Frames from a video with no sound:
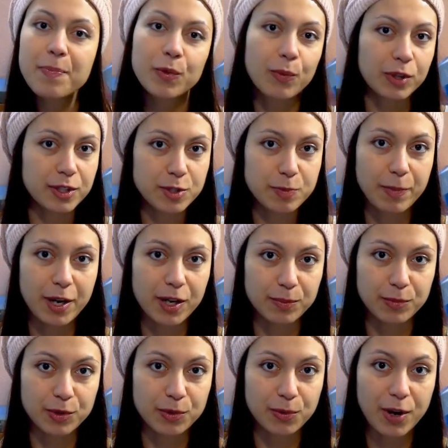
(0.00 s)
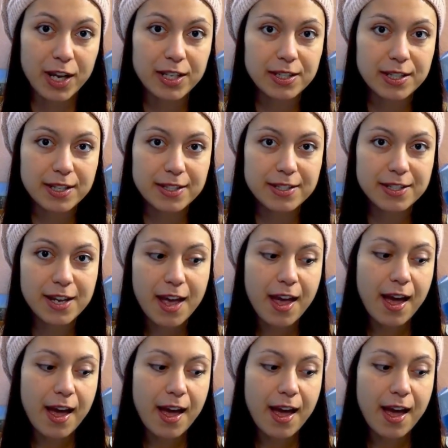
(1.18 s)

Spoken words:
what inspired me to write it,